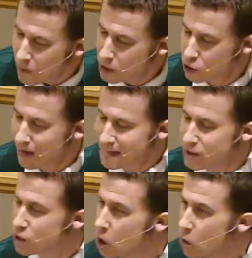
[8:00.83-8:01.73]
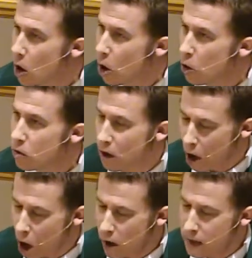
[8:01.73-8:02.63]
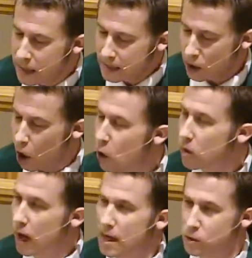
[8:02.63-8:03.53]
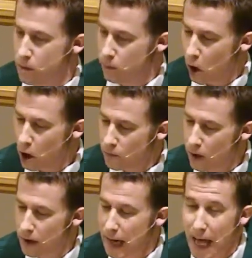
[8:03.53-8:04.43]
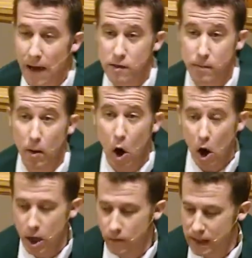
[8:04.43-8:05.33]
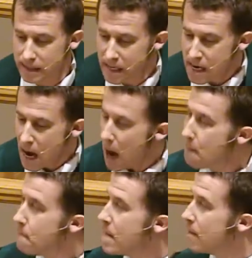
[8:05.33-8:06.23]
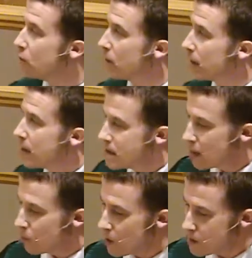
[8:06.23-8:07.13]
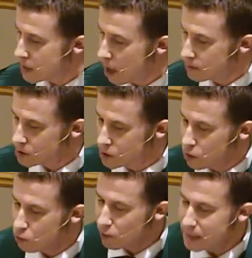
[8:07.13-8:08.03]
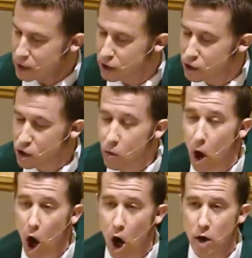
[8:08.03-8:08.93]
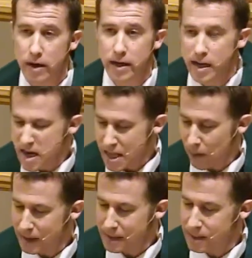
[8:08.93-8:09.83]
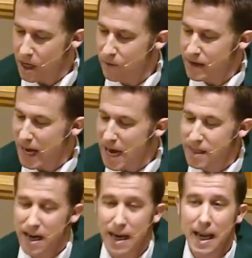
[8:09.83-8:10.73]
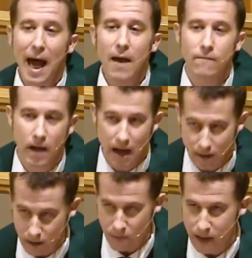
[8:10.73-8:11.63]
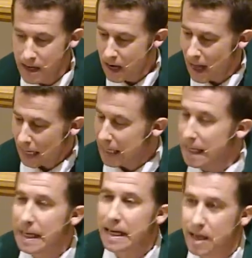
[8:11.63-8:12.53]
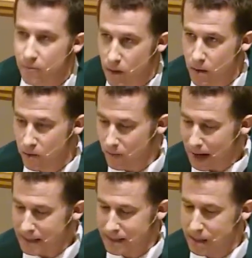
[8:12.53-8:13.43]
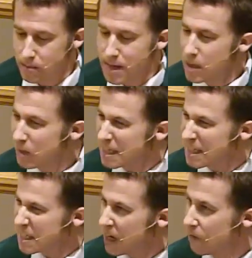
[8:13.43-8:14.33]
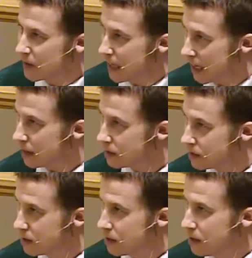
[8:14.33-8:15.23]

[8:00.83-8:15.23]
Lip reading: We try so hard to hold on to a part of our lives, a part of us, a memory, that we become so rigid, so hardened, that we suffocate the life out of it. Like Lenny from Of Mice and Men, we suffocate